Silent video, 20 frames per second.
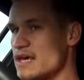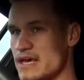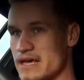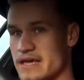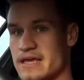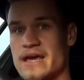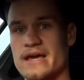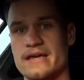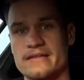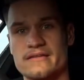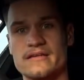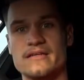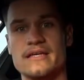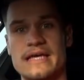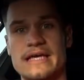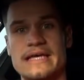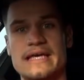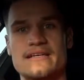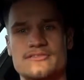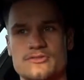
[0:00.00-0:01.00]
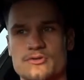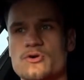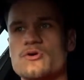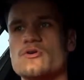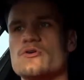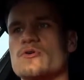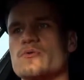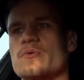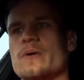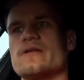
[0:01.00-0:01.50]
Yeah, it gets
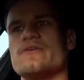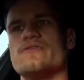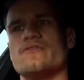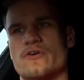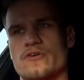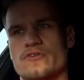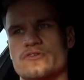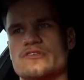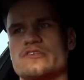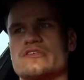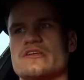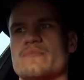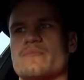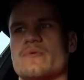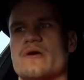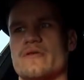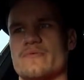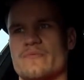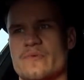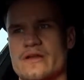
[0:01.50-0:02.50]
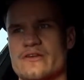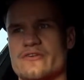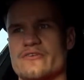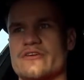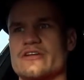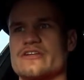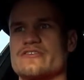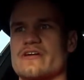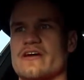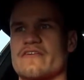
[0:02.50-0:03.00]
awkward when you nod to someone when
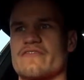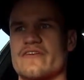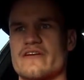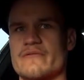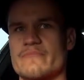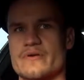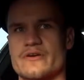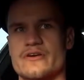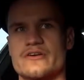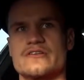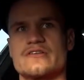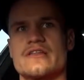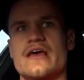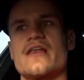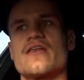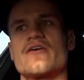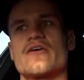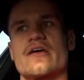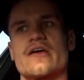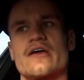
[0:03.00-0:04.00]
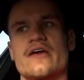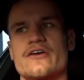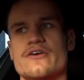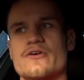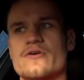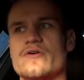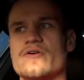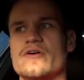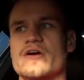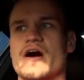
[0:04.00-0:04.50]
you're in traffic, because they're looking at
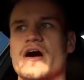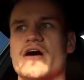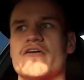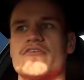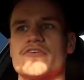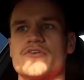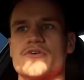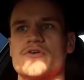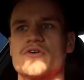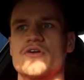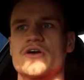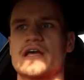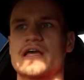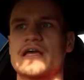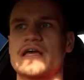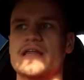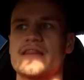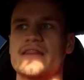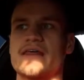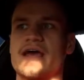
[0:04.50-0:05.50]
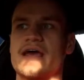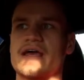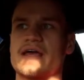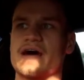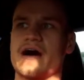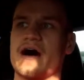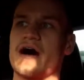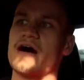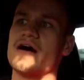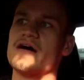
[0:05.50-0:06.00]
your car and you're looking at their
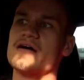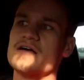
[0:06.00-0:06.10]
car,